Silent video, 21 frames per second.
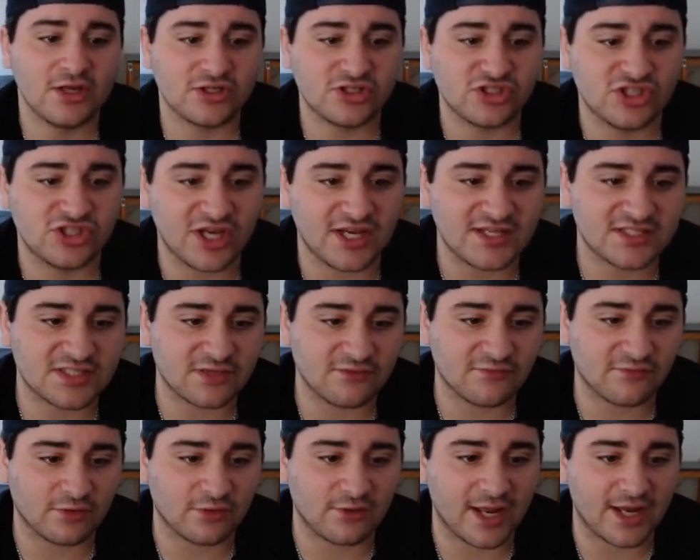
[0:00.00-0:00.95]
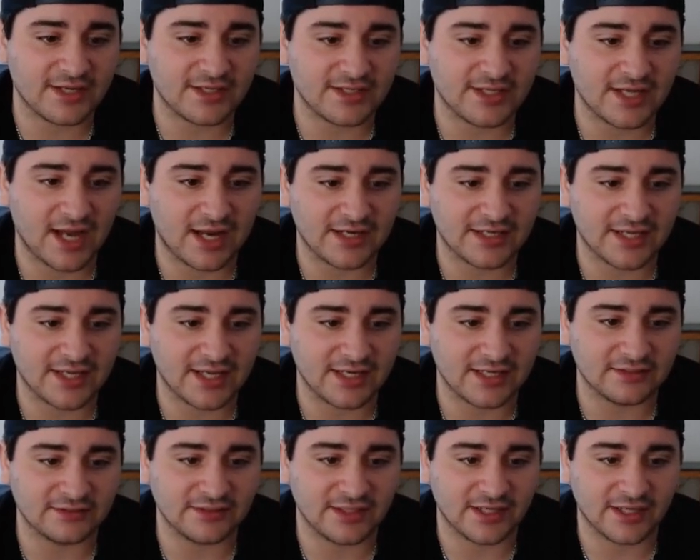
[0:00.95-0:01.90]
Jason Verrett got to
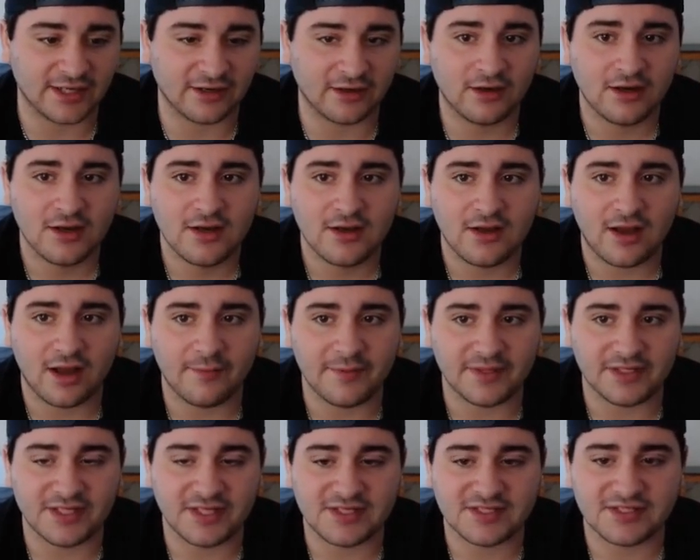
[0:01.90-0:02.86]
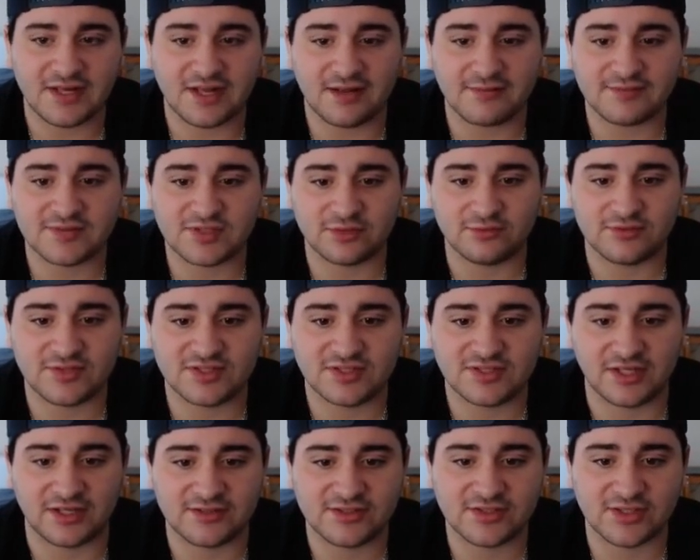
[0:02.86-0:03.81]
get in there. I mean, he's an absolute
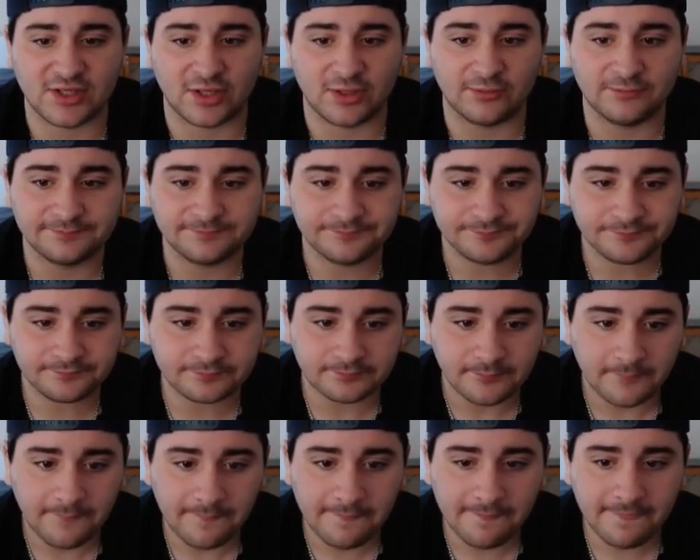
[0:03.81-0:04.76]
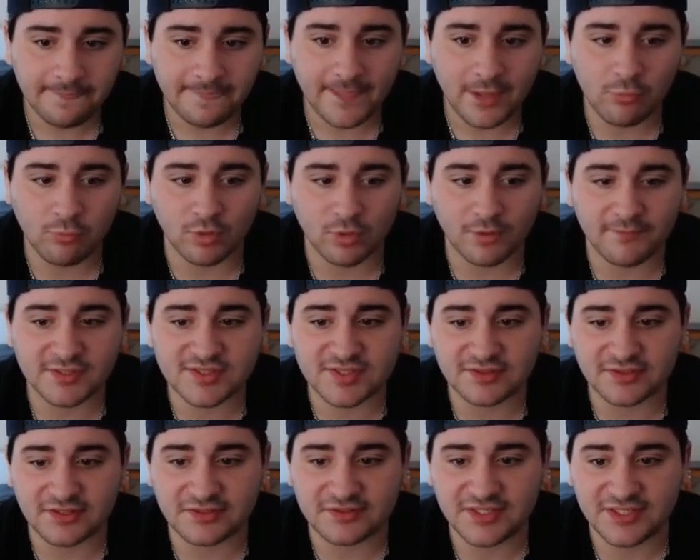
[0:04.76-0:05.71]
stud. So we're
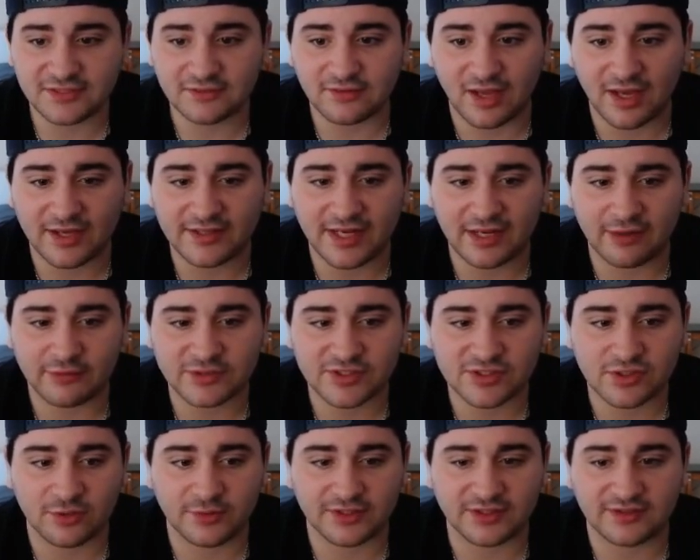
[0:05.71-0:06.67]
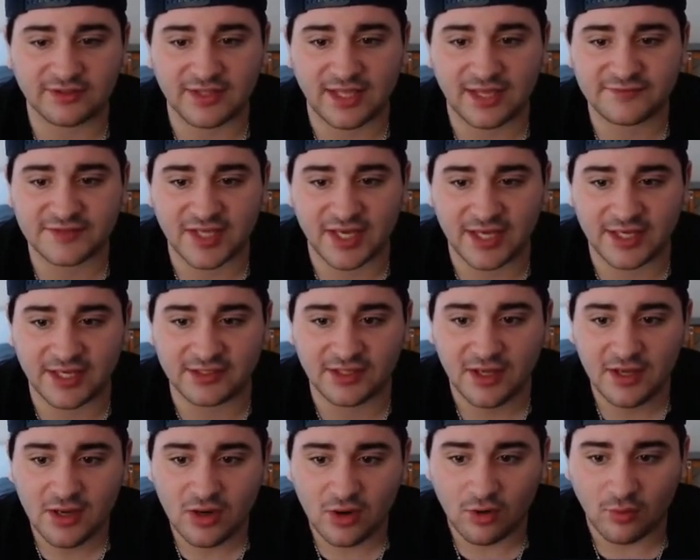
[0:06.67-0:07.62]
missing the D line now. Let's go with left
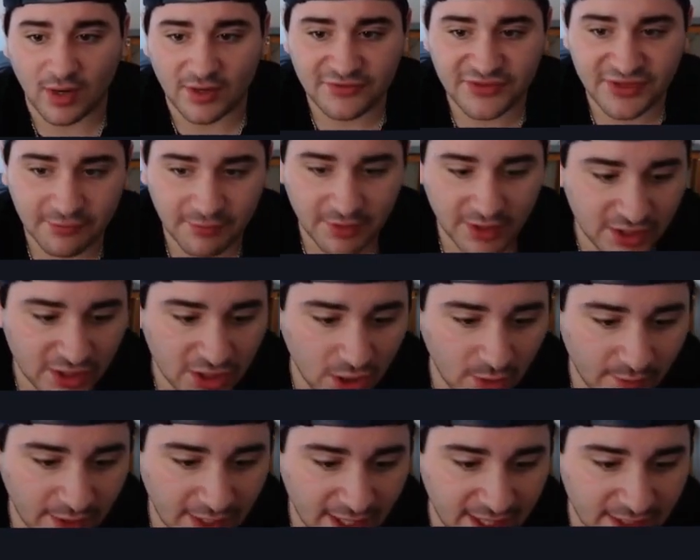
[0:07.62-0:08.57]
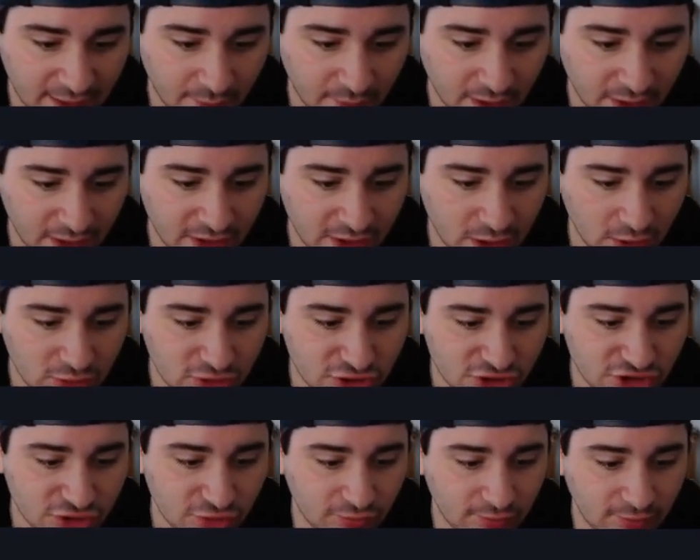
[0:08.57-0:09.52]
end. I think we're going to go ahead and we're going to go
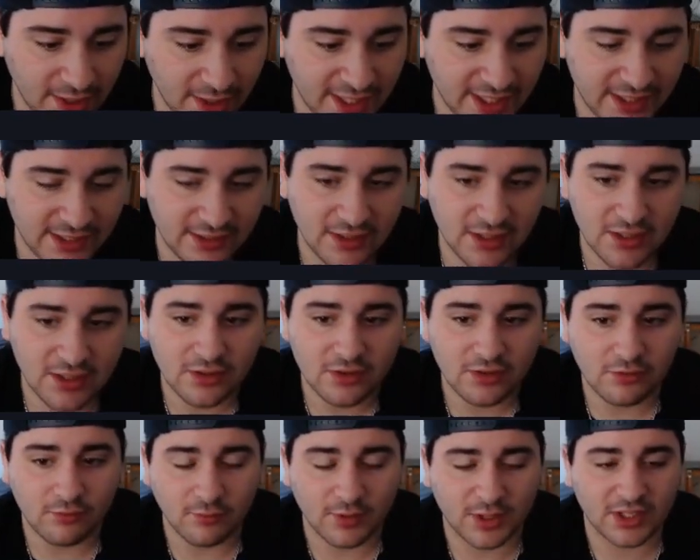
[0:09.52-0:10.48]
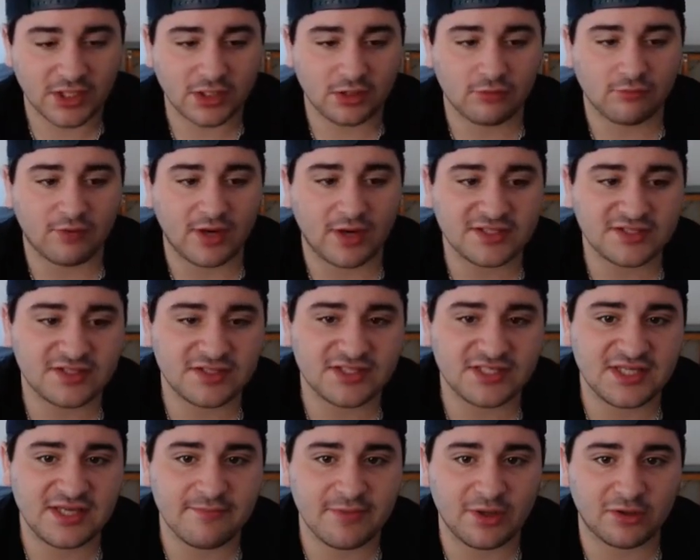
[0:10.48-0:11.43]
straight. We're going to go right to the
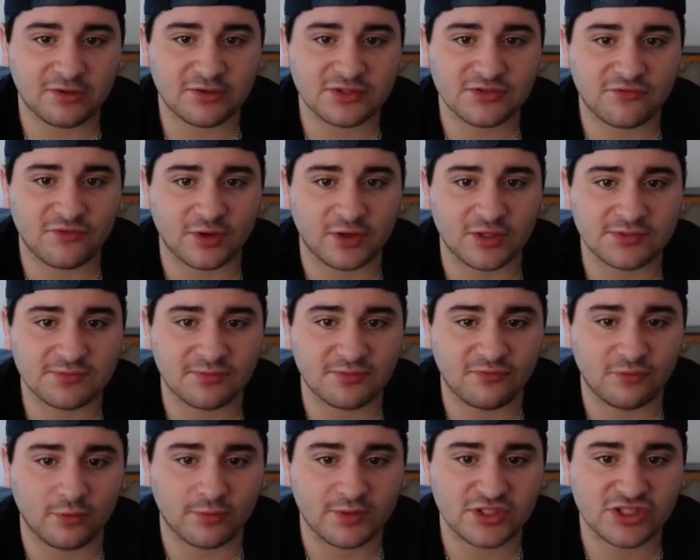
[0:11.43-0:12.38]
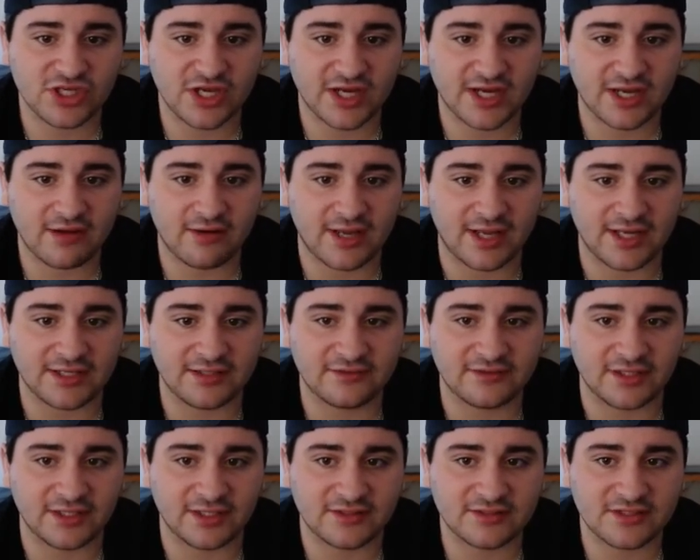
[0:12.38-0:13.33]
team builders first before we check out
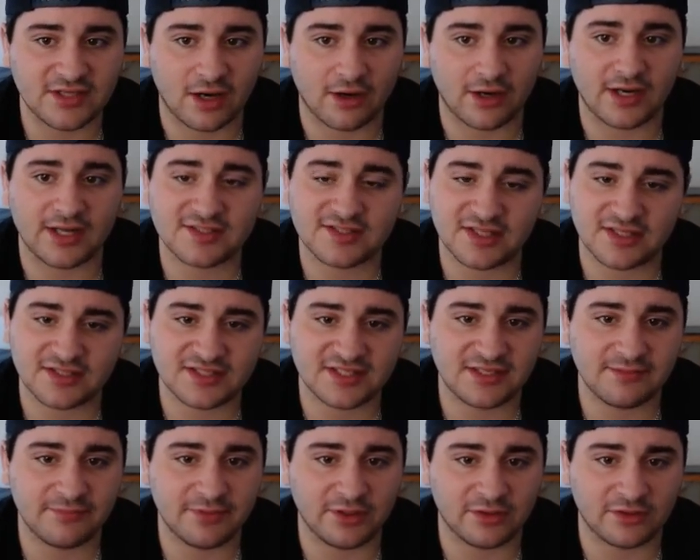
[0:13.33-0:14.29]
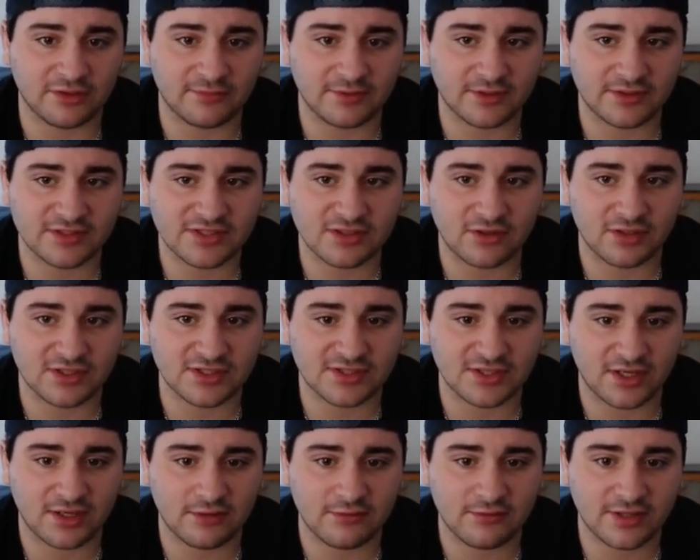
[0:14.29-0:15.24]
anything. All right, that's not team builder, but this card's...
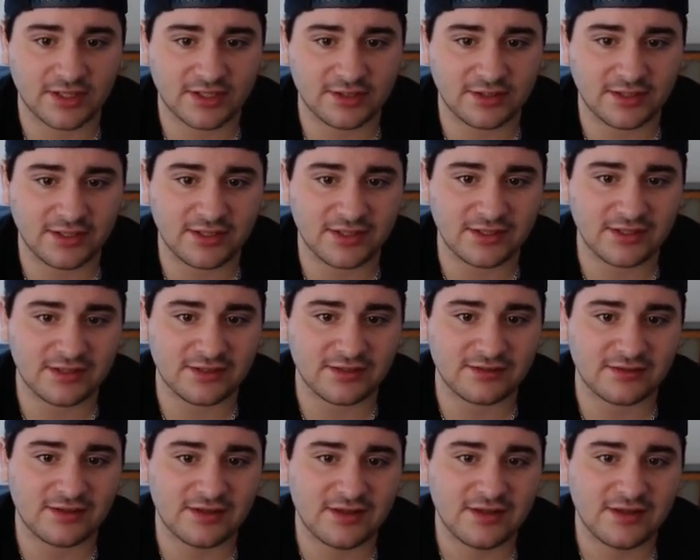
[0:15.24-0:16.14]
Oh, yeah.